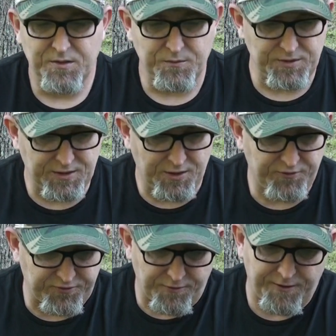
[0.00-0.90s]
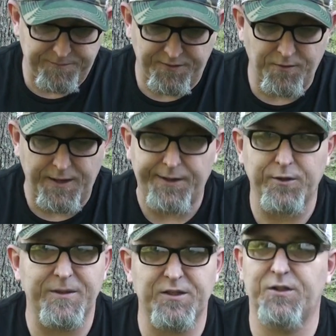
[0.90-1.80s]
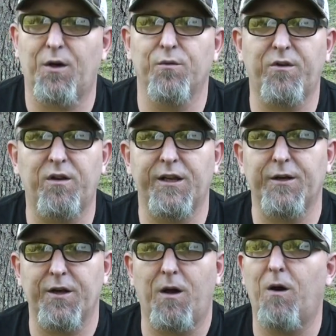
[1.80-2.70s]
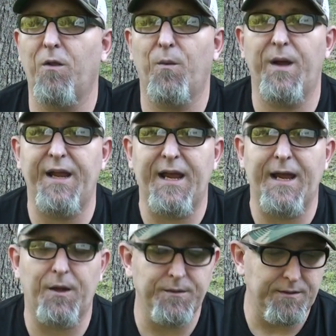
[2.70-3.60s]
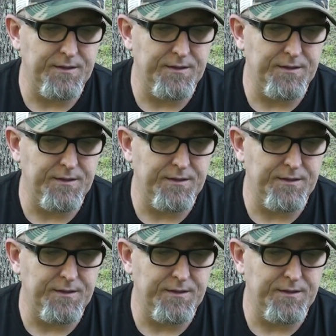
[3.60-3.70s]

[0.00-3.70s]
when you go to scrape the ground a little bit, don't clear it all the way out